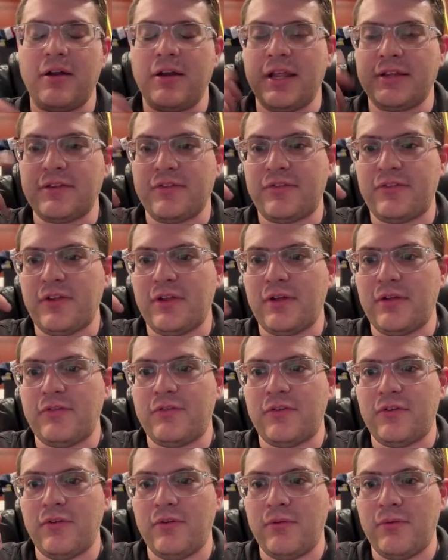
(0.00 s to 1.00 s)
You got the
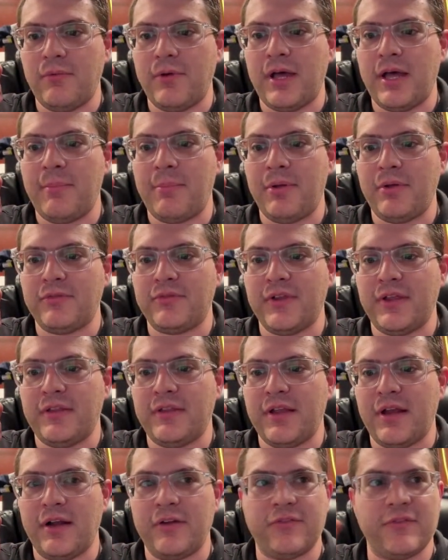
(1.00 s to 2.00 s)
CO2 built in
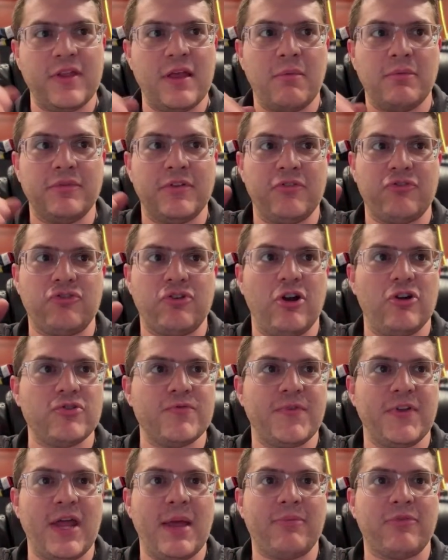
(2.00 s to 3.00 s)
there, so that will discharge
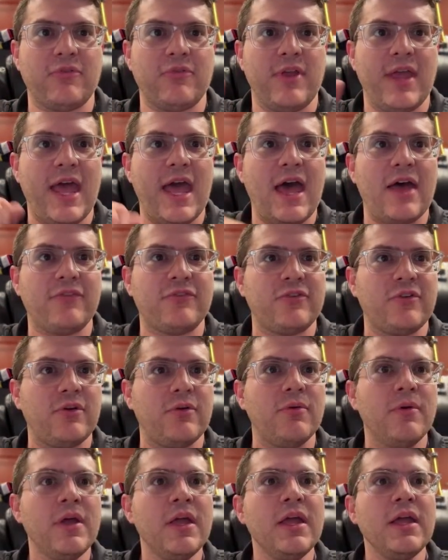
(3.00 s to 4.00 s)
if it absolutely has to.